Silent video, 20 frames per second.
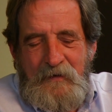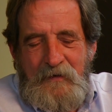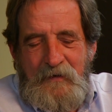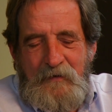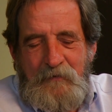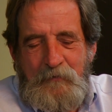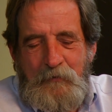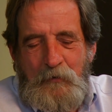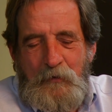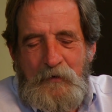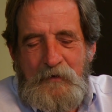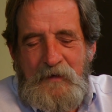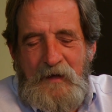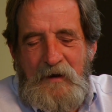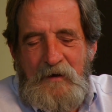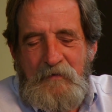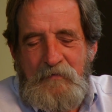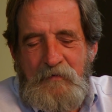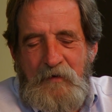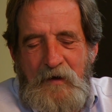if you
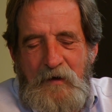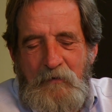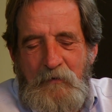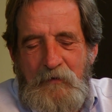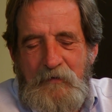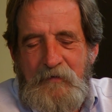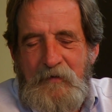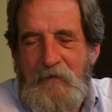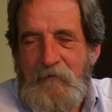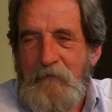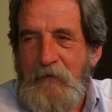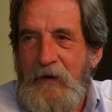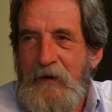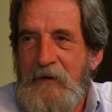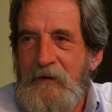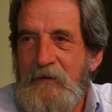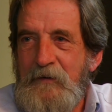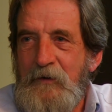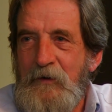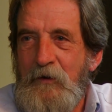identify with
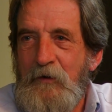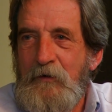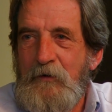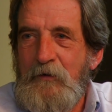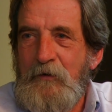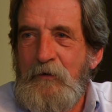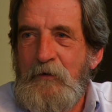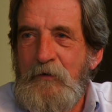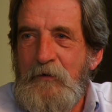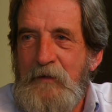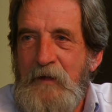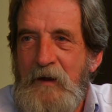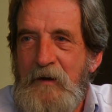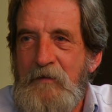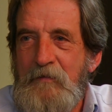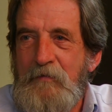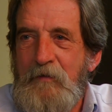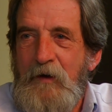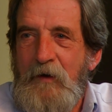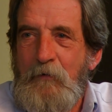somebody, you know, you
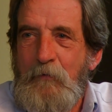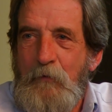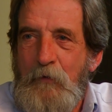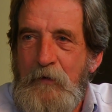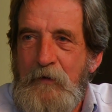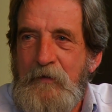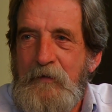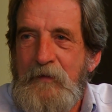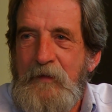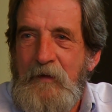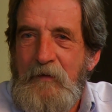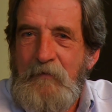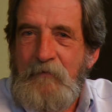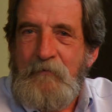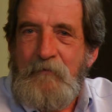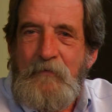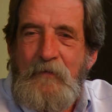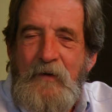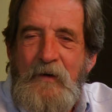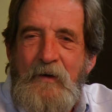identify with
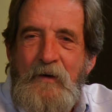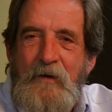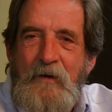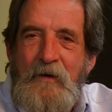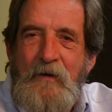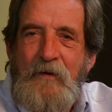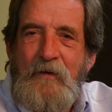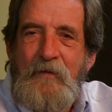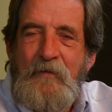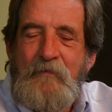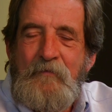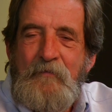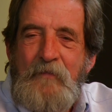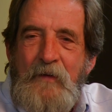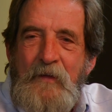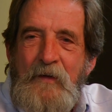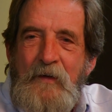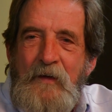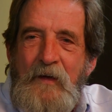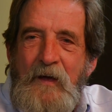them. Um,
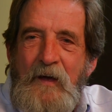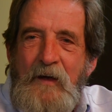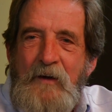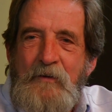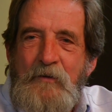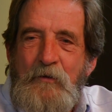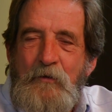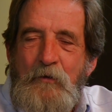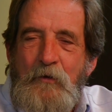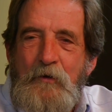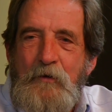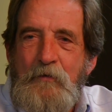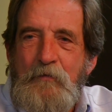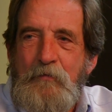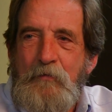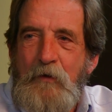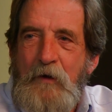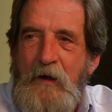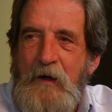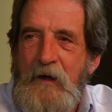and you're looking
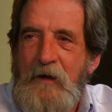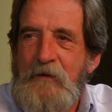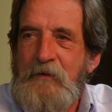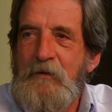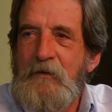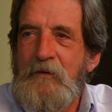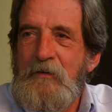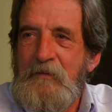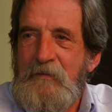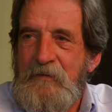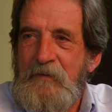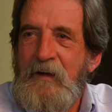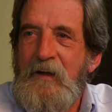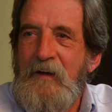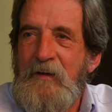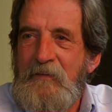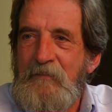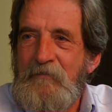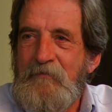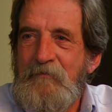for how you're the
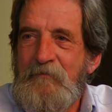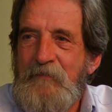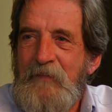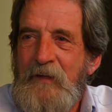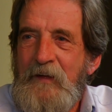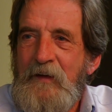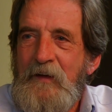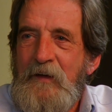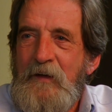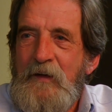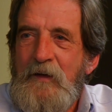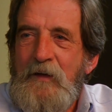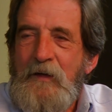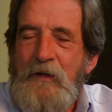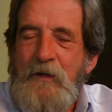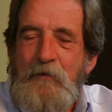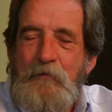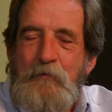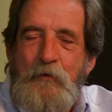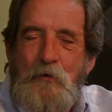same.
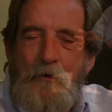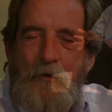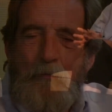If you